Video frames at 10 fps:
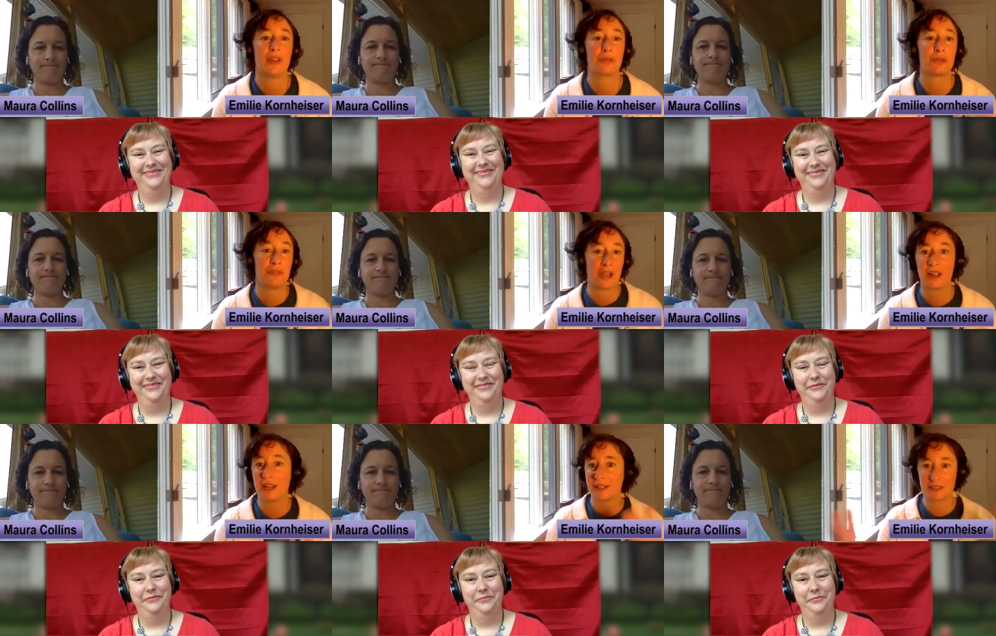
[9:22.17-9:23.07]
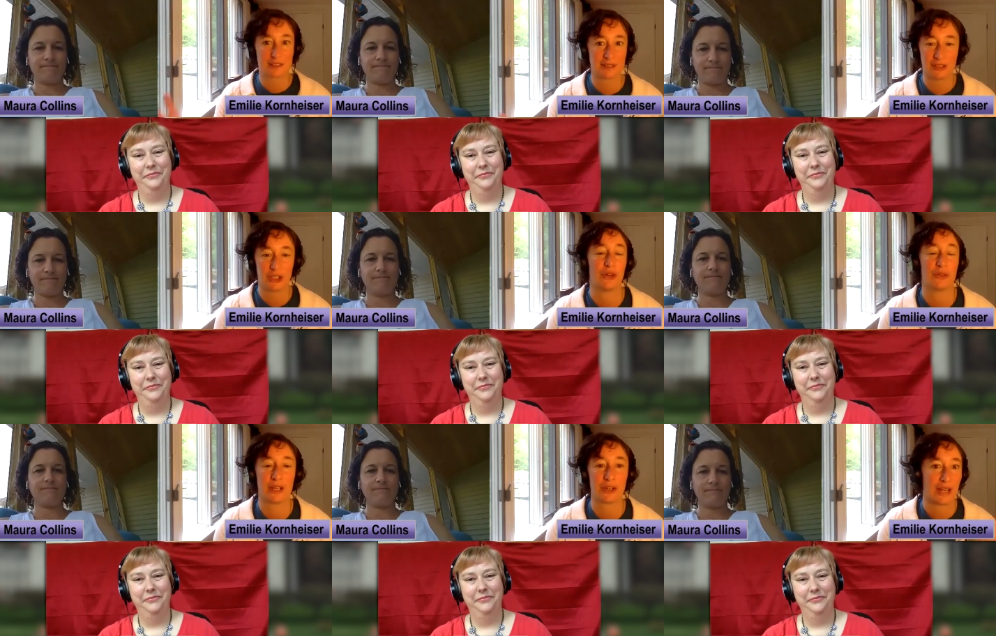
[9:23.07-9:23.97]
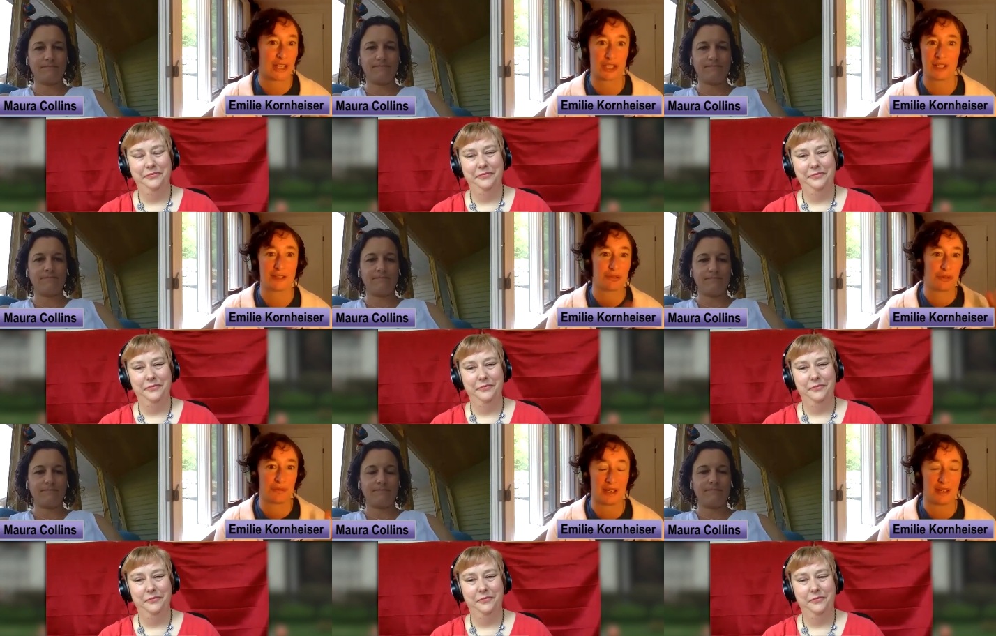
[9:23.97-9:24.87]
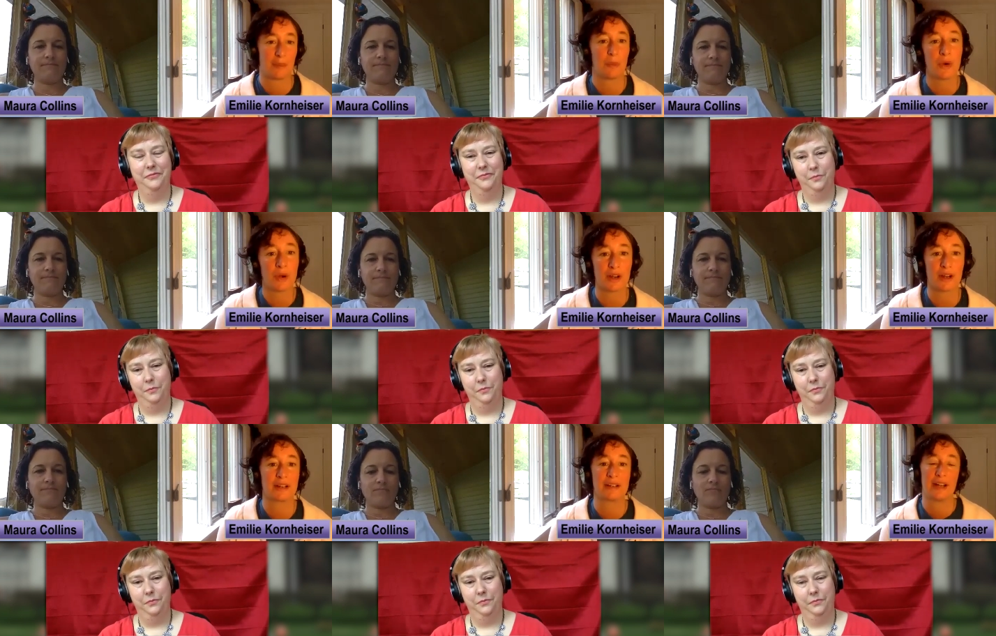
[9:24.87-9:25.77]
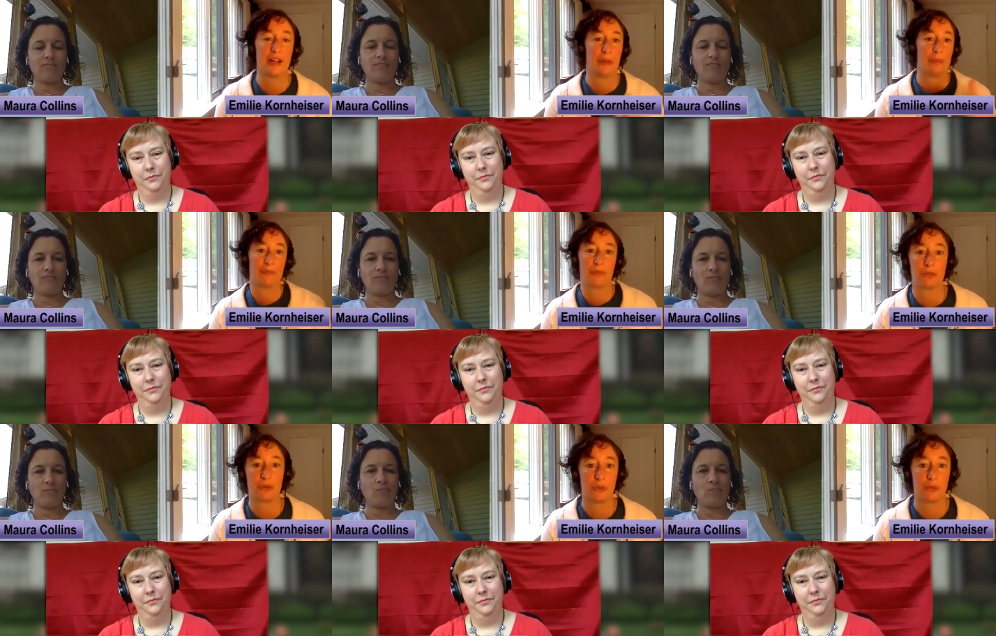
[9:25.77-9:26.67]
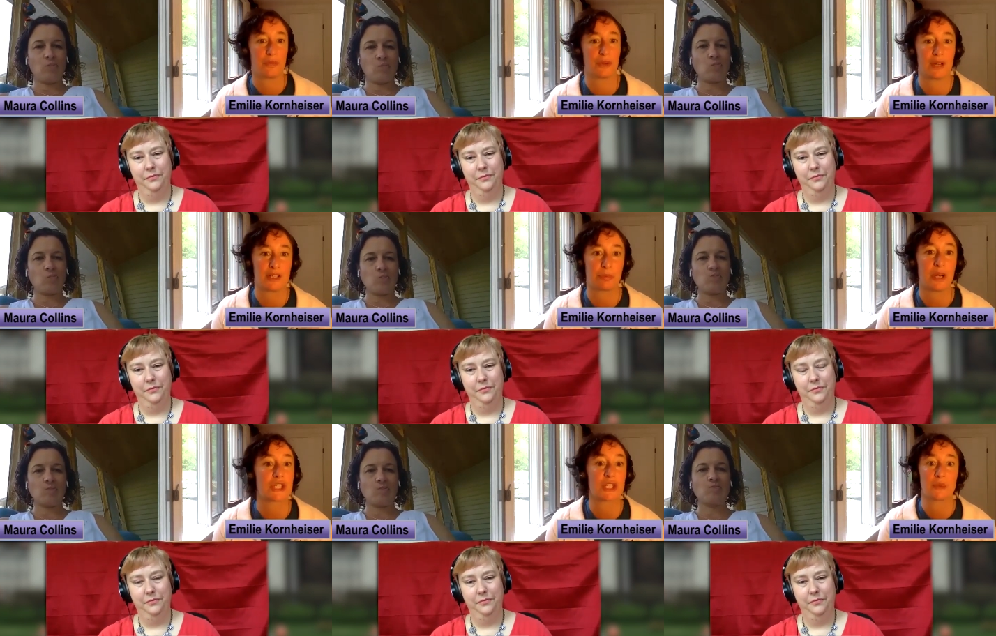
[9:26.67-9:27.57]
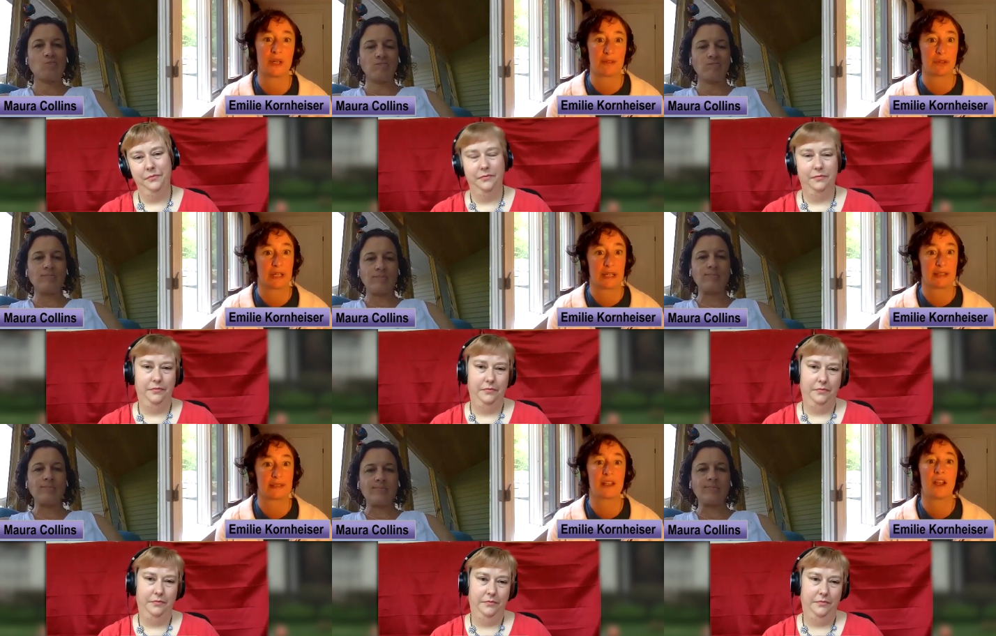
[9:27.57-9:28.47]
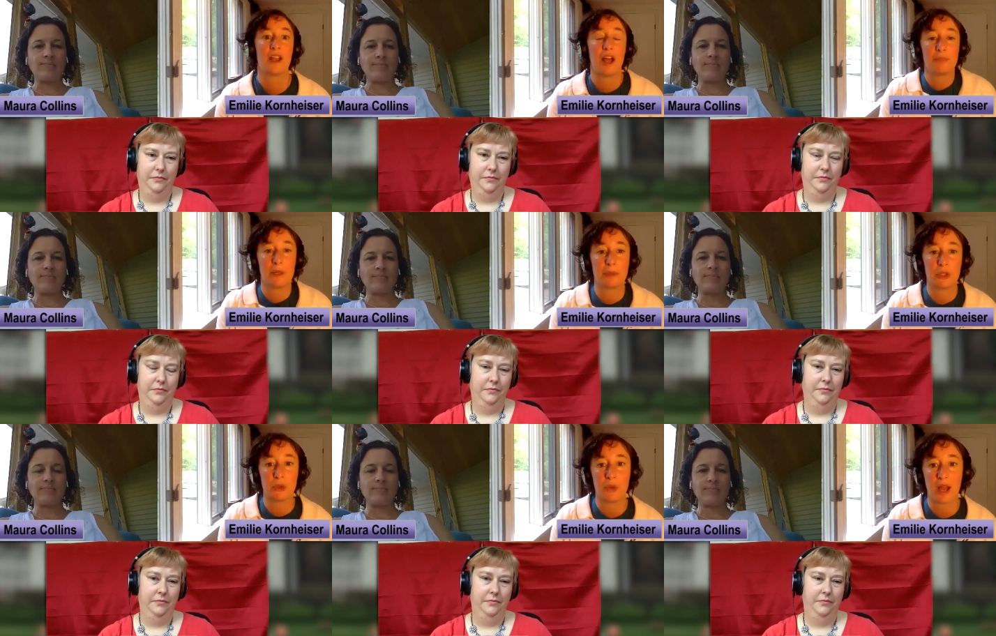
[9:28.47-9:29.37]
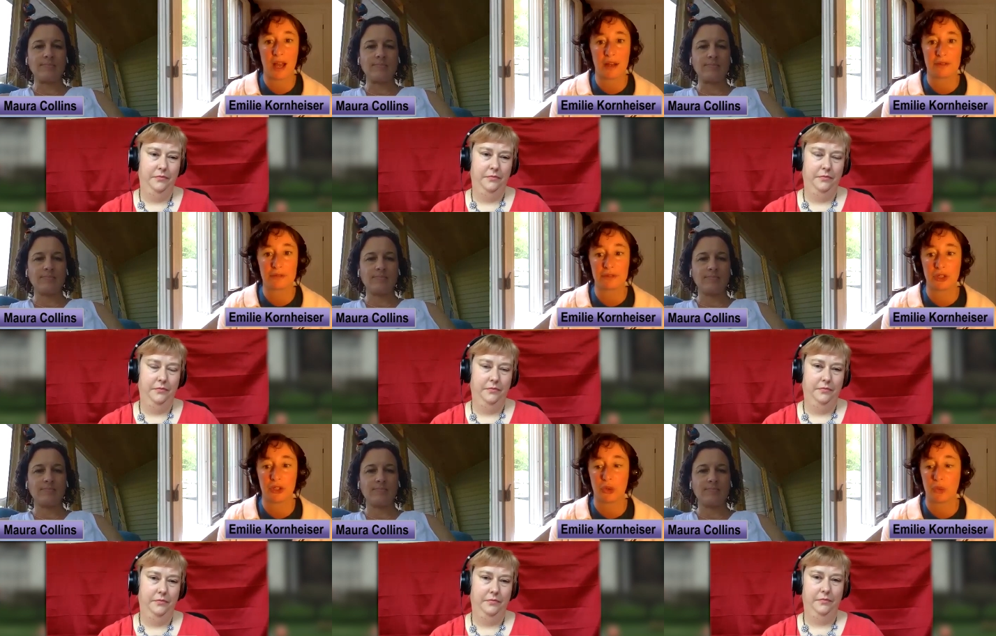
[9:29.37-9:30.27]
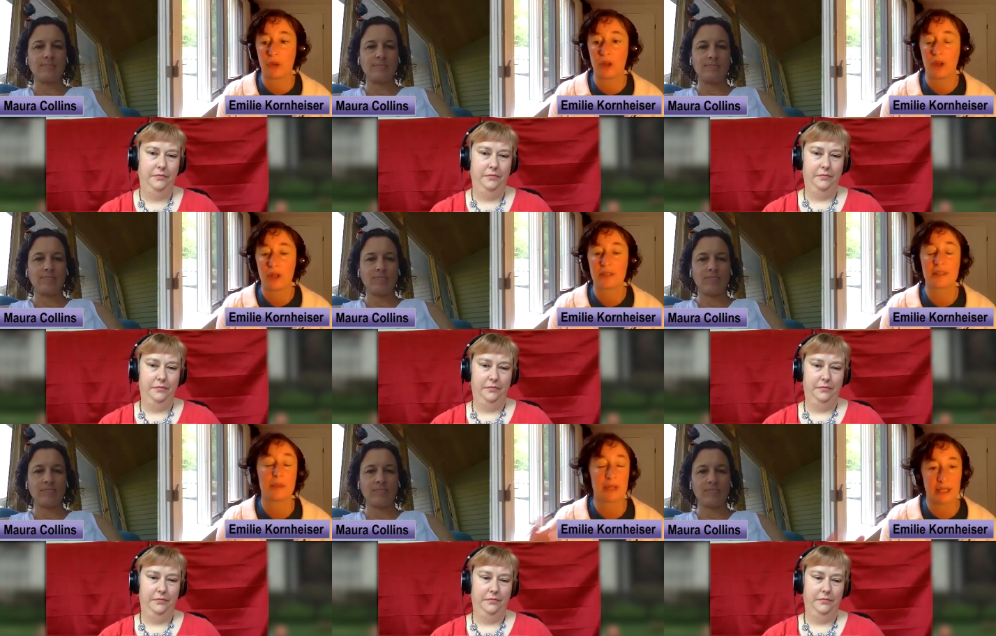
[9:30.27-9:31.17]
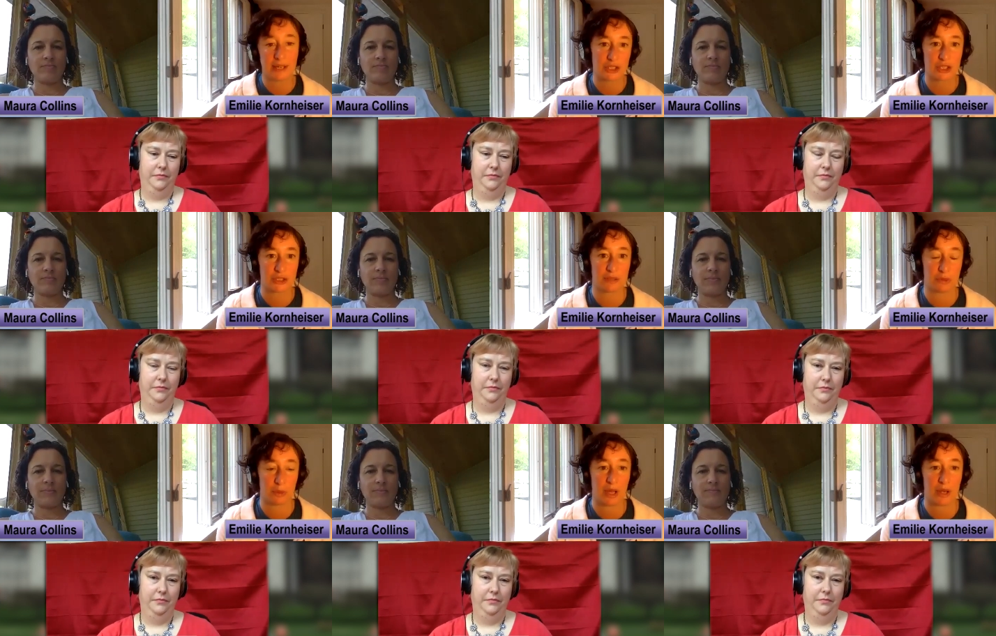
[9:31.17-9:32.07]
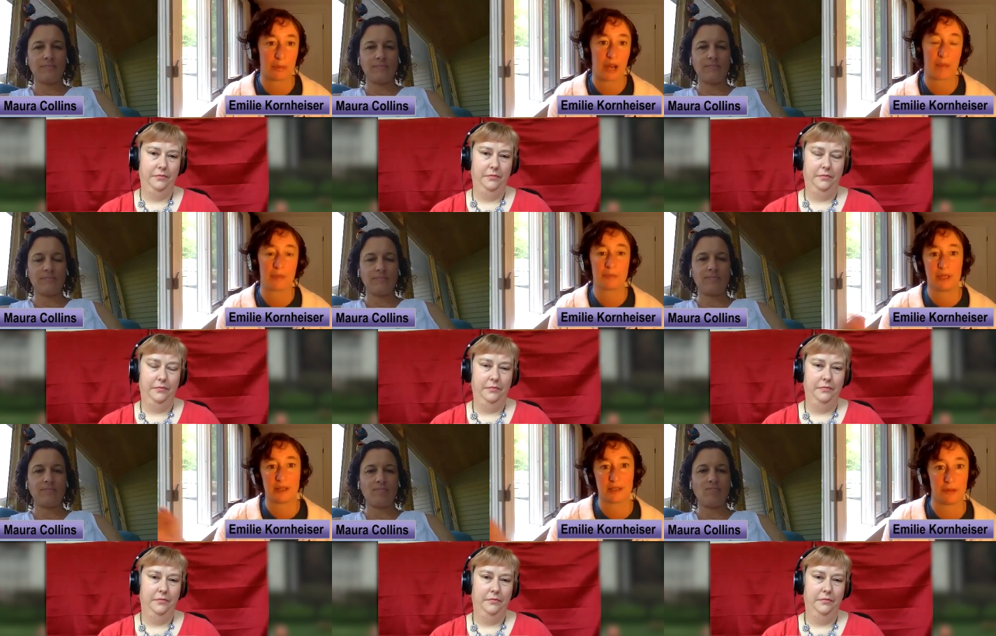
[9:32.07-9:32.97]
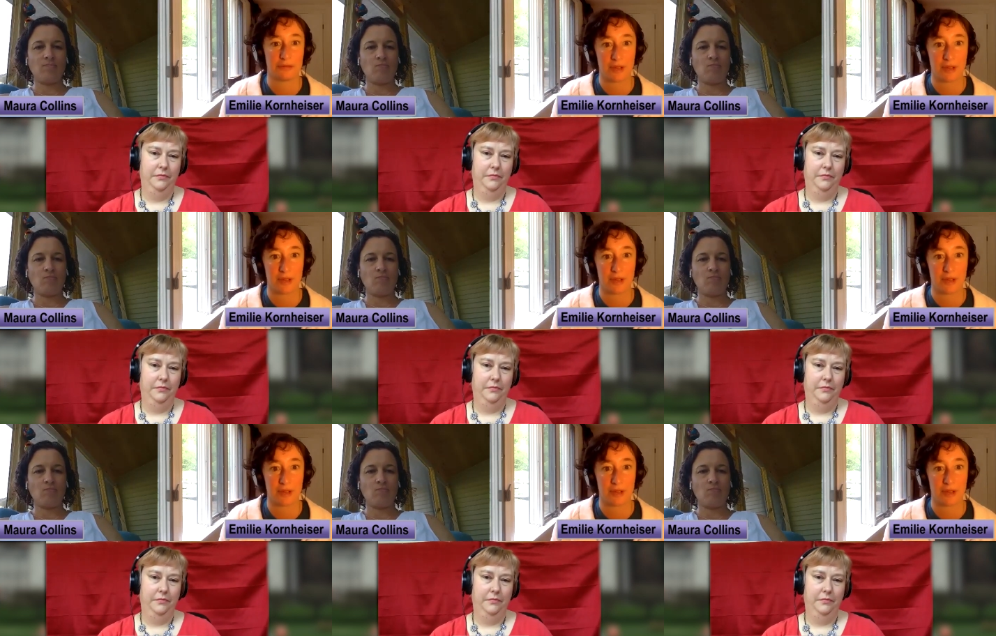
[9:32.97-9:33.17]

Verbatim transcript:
Speaker 1: through various you know iterations through the vietnam war um, through the great depression whatever it is of people who have you know some connection to vermont perhaps because of a